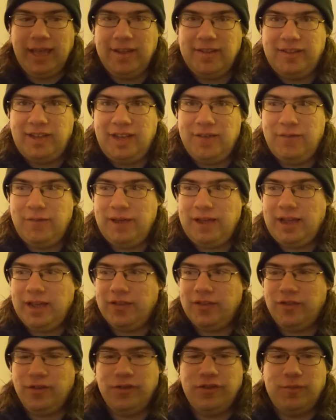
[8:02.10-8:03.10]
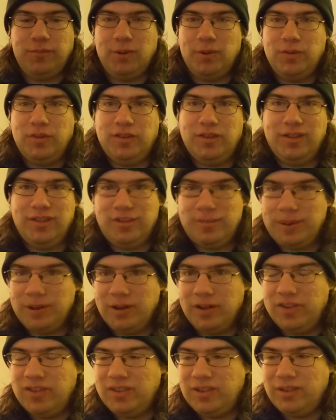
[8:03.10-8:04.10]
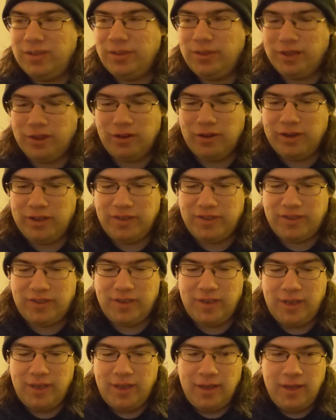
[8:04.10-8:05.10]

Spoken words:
anti-vaxxers, most conspiracy theorists,